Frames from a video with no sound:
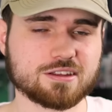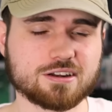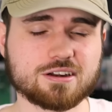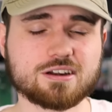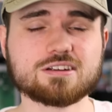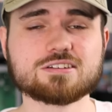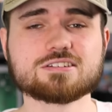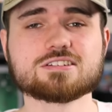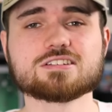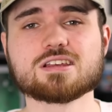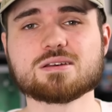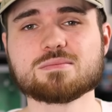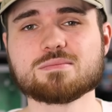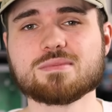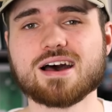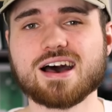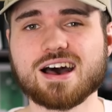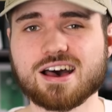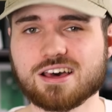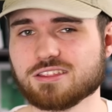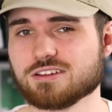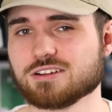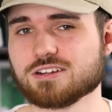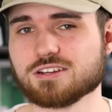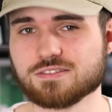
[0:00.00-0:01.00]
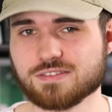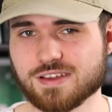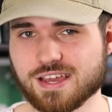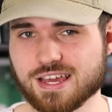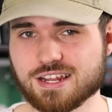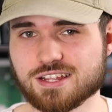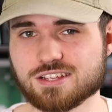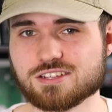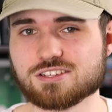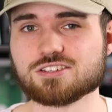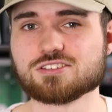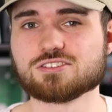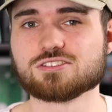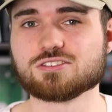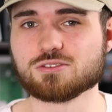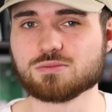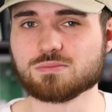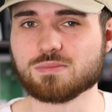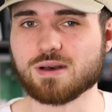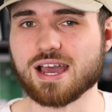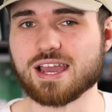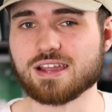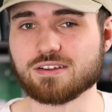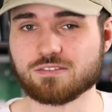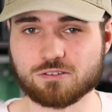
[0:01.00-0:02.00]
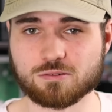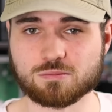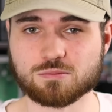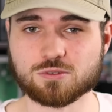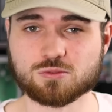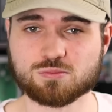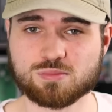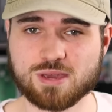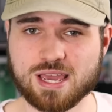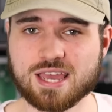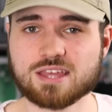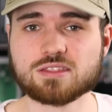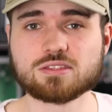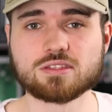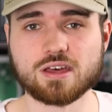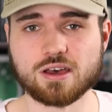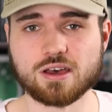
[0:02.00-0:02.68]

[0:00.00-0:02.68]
There are some other advantages to buying from Japan